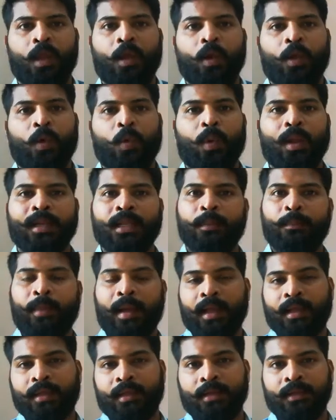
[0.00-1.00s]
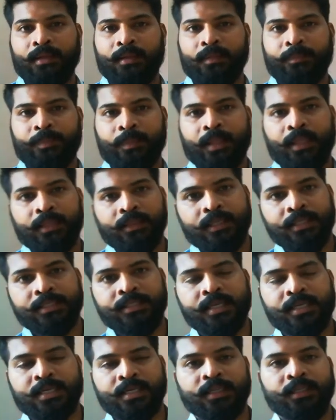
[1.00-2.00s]
Welcome back. In this
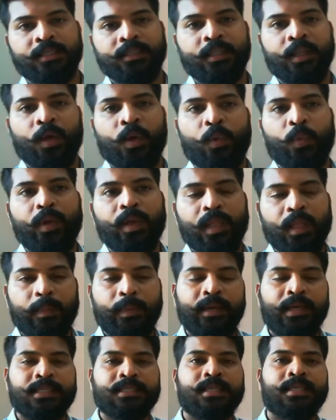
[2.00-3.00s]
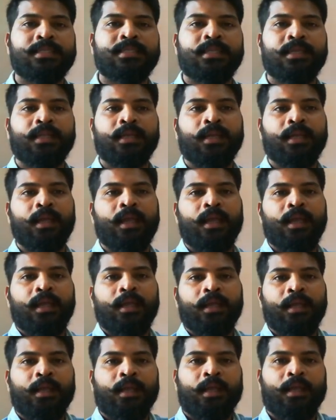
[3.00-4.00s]
session, we will be discussing
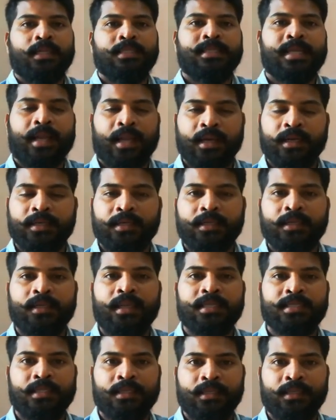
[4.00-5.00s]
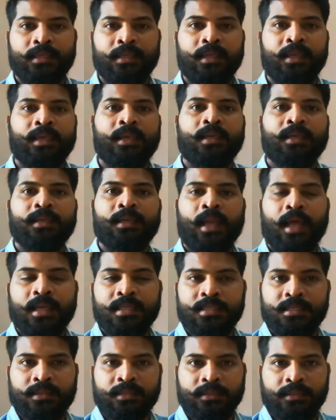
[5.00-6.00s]
second lesson in
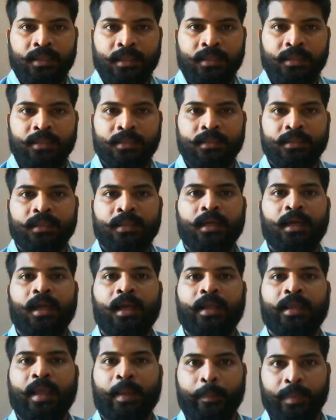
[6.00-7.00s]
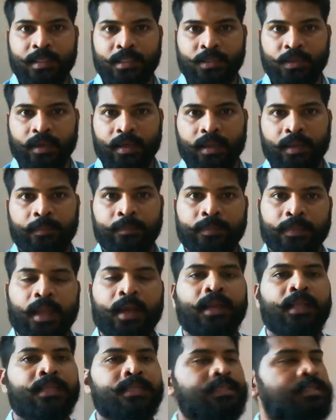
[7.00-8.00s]
class 10 chemistry,
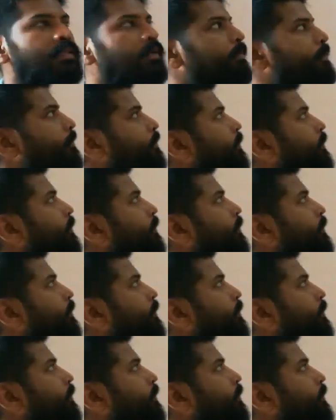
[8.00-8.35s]
that is